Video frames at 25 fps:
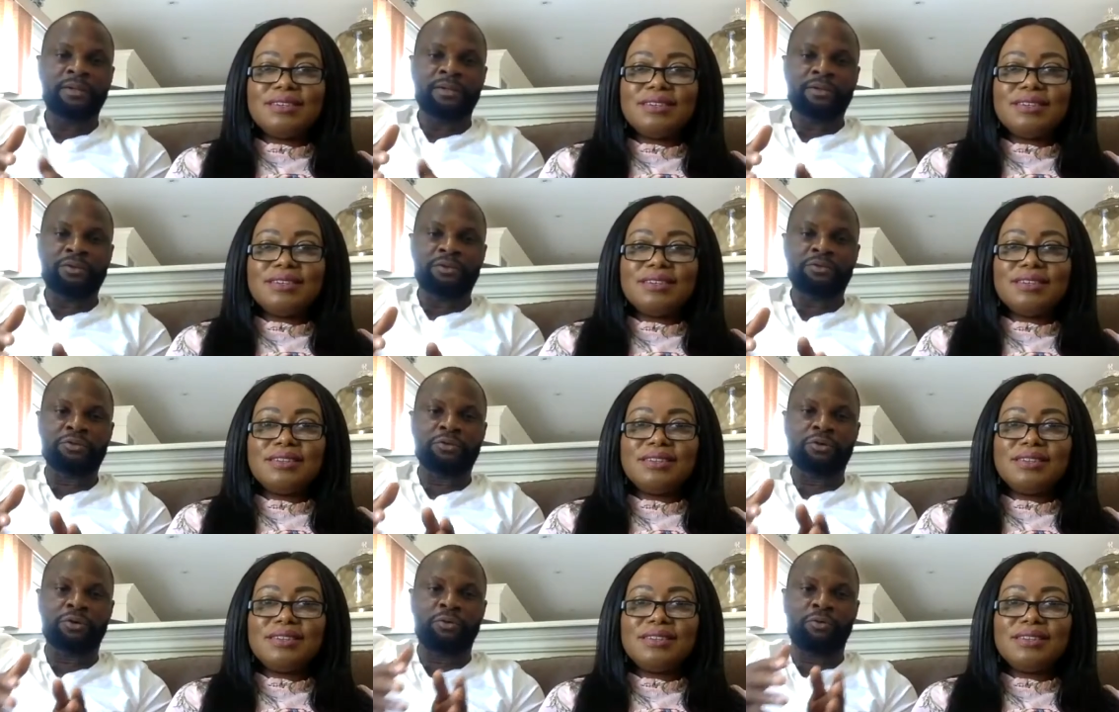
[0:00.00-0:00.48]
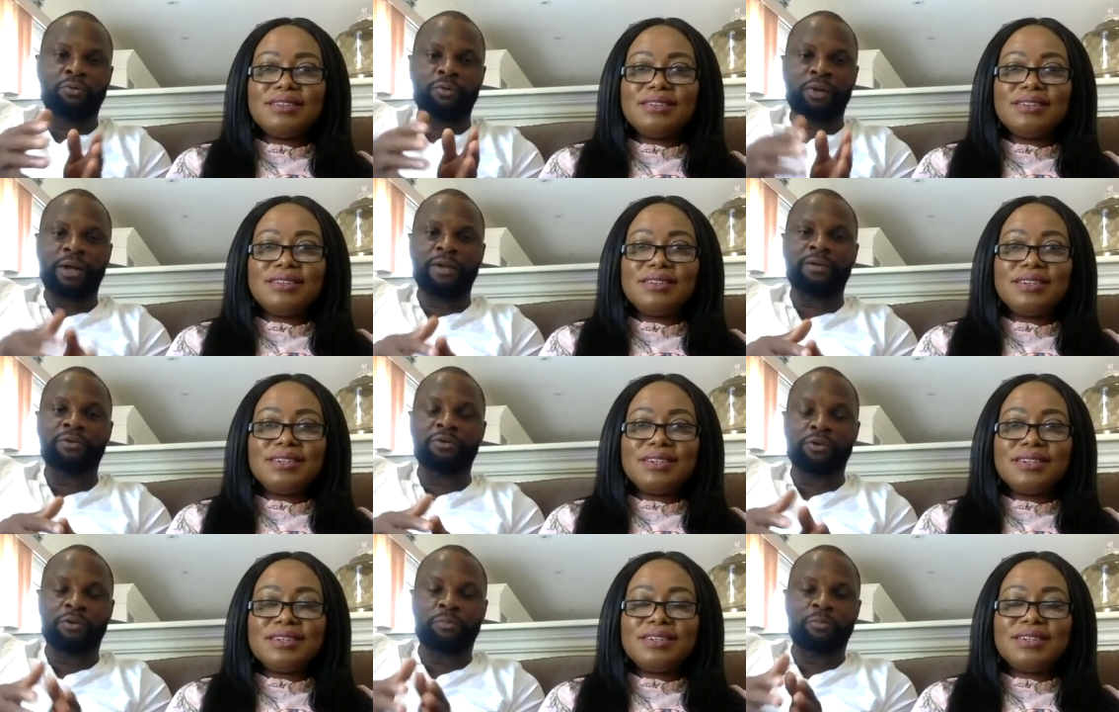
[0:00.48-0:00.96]
Speaker 1: your
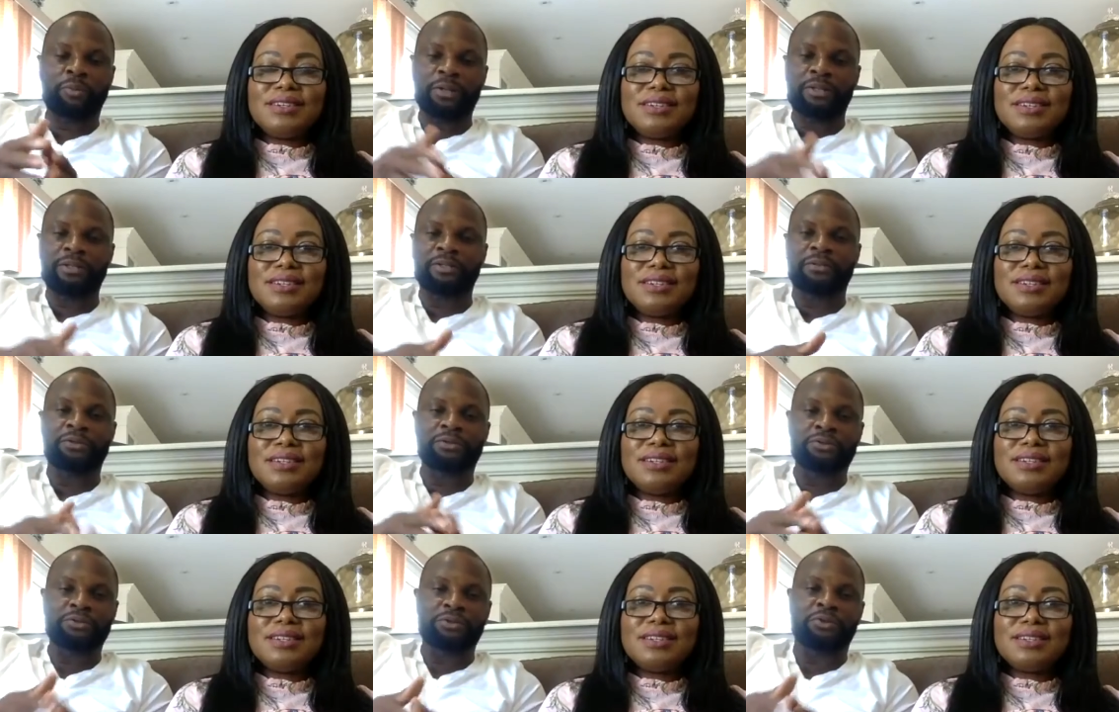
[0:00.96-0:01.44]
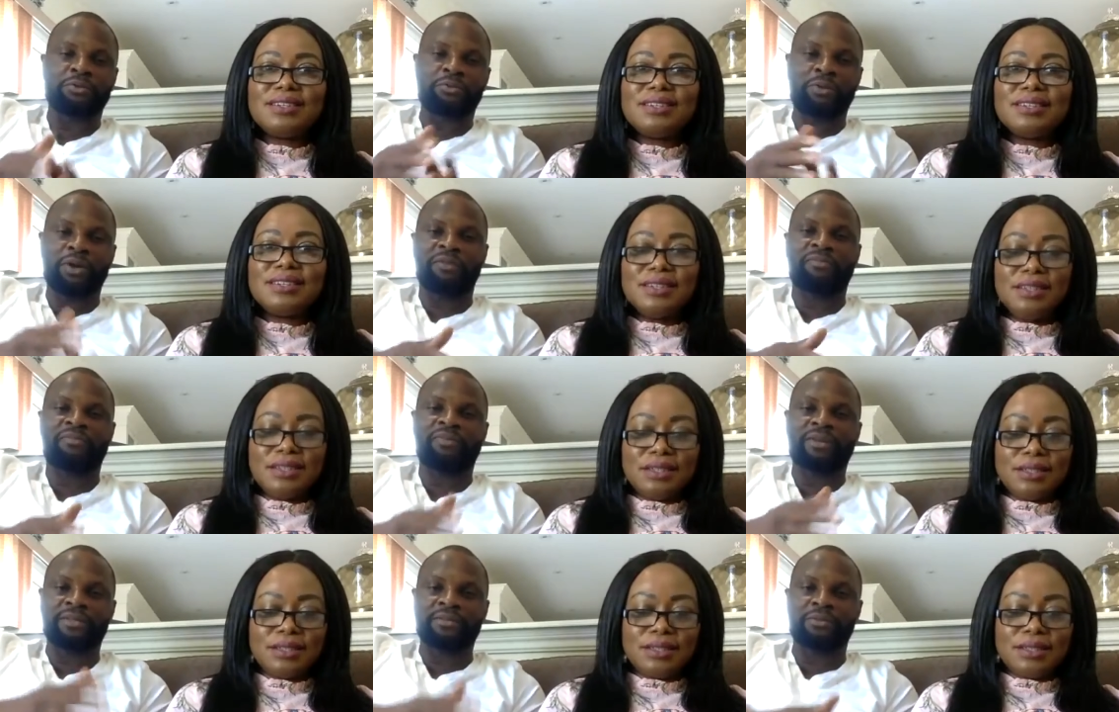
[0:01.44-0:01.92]
wife, your partner, your
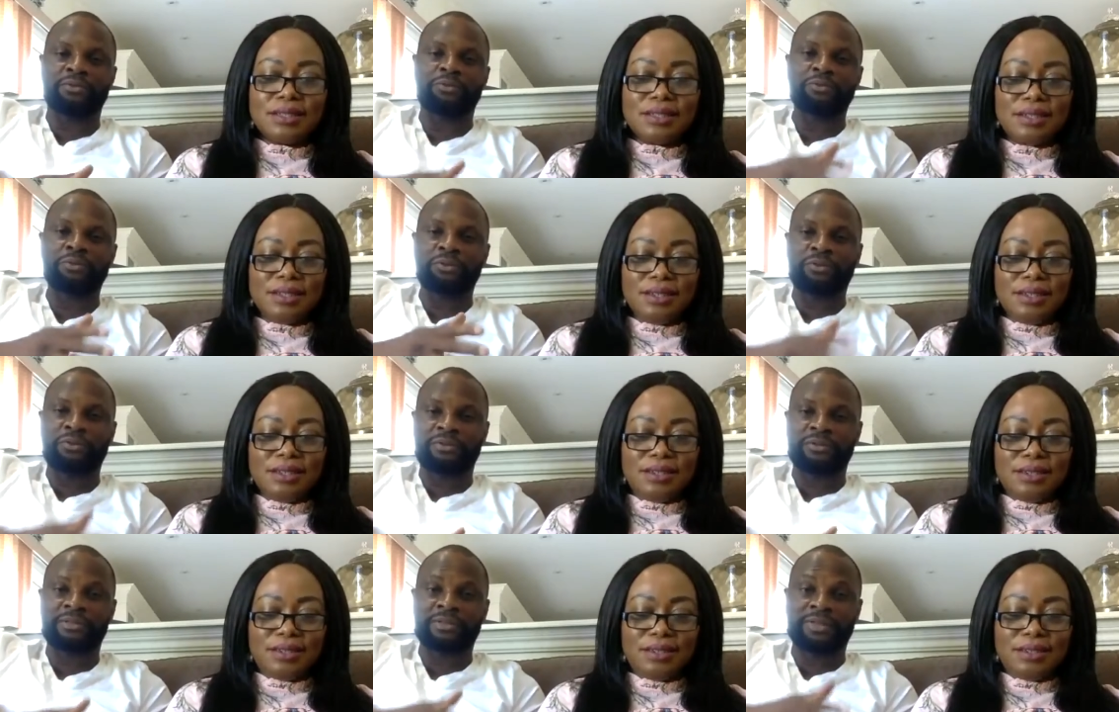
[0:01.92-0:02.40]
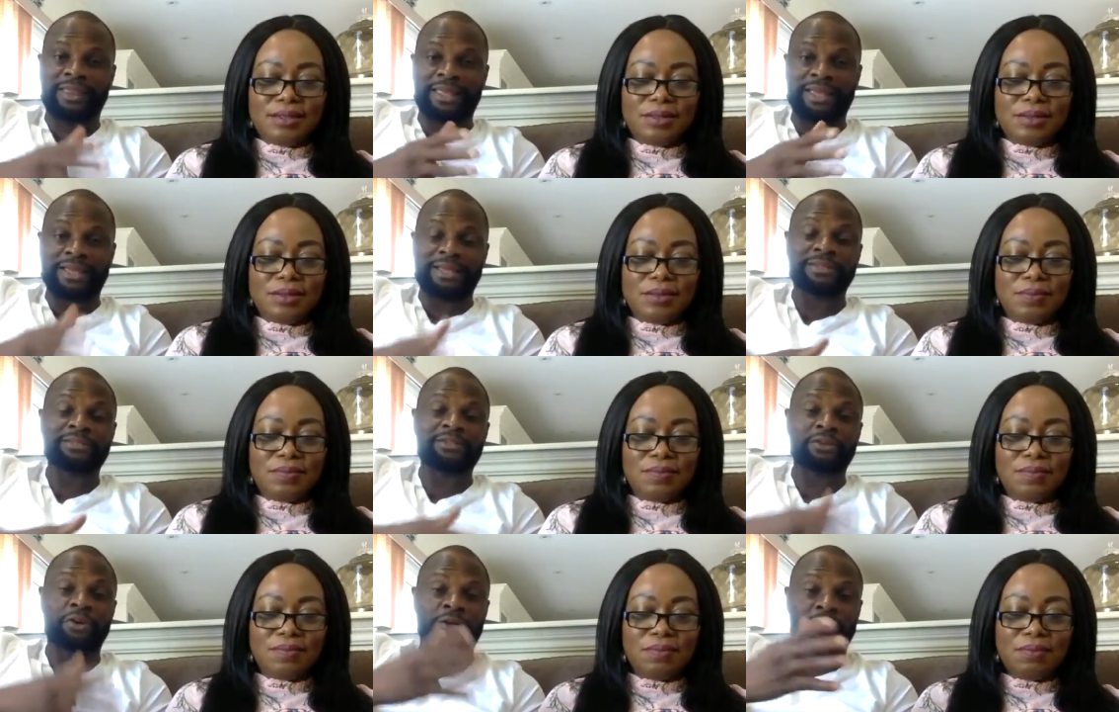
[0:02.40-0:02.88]
wife can do
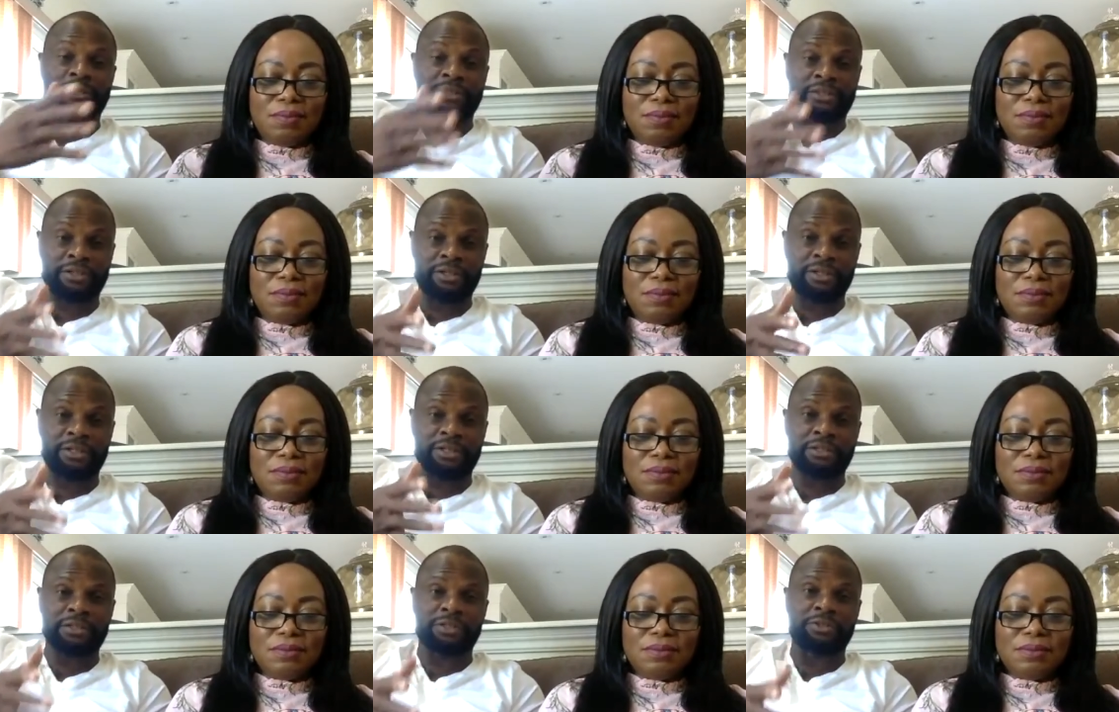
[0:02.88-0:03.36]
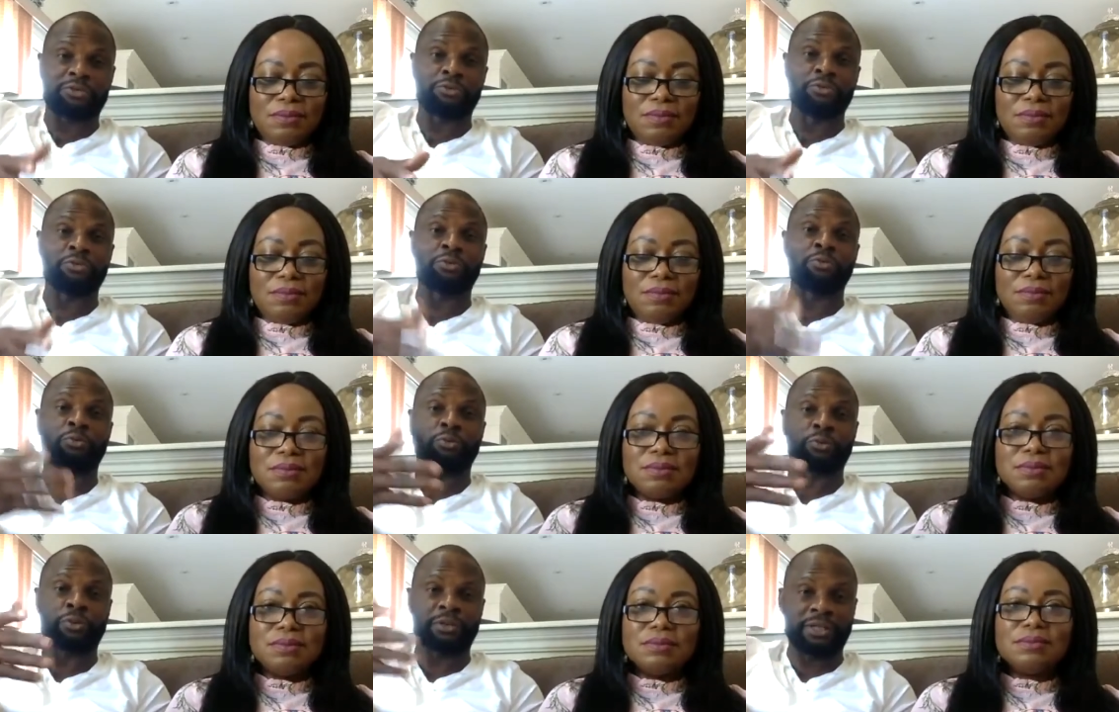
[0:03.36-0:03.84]
things or only you
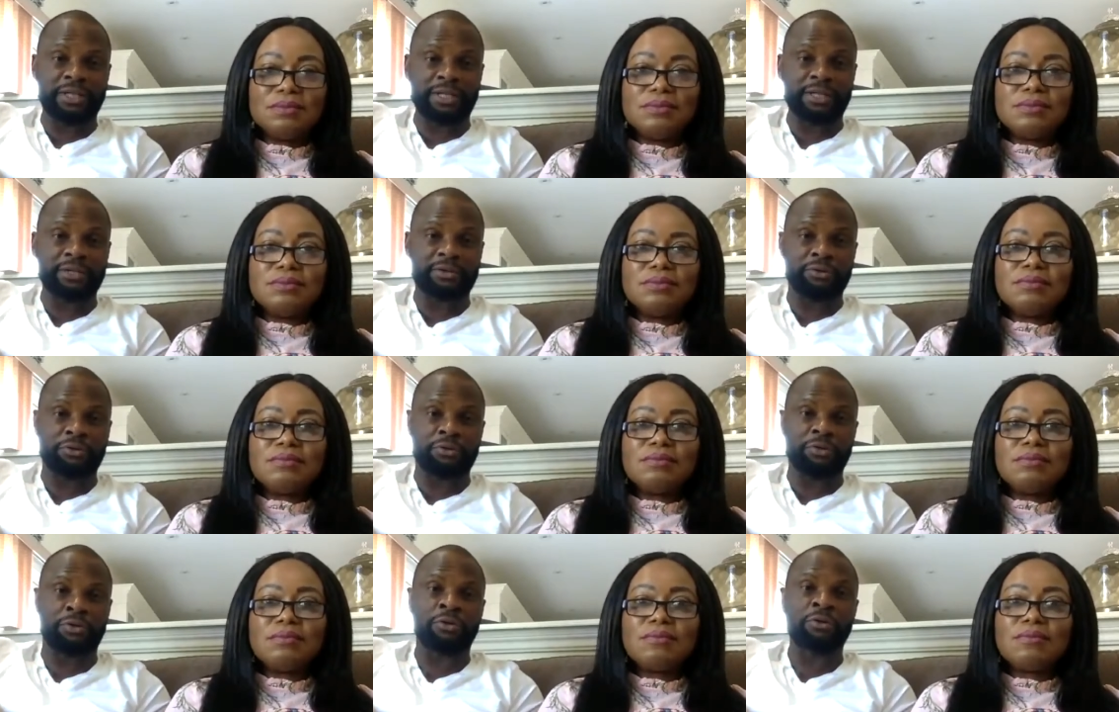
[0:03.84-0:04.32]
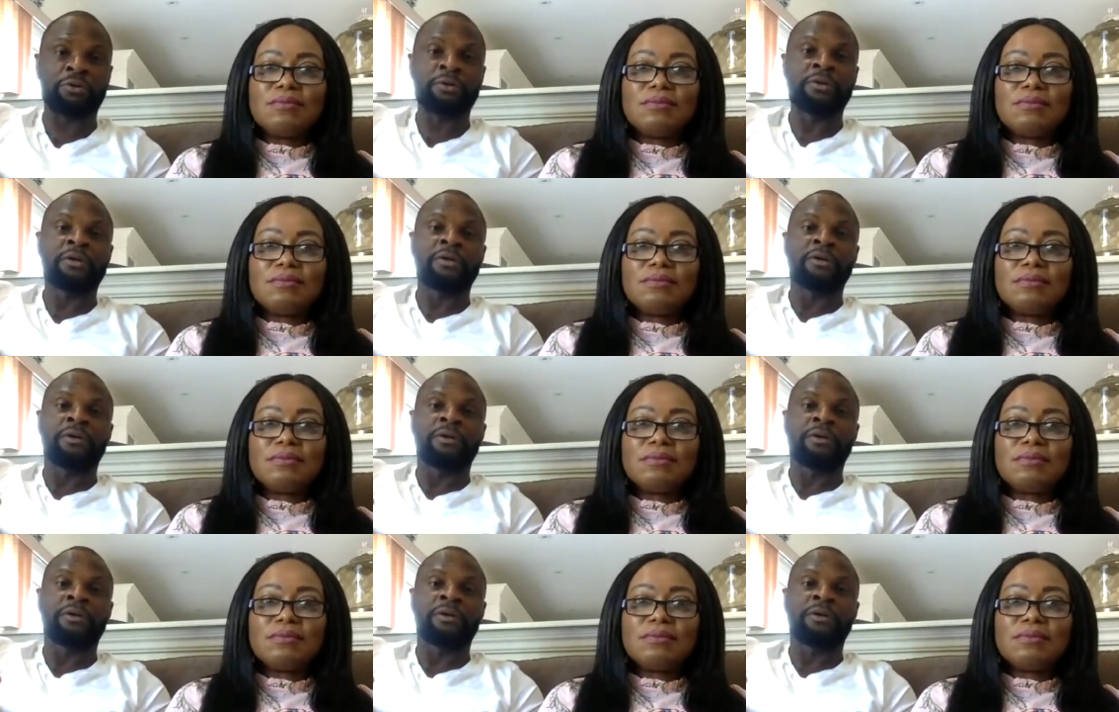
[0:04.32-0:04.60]
will let go,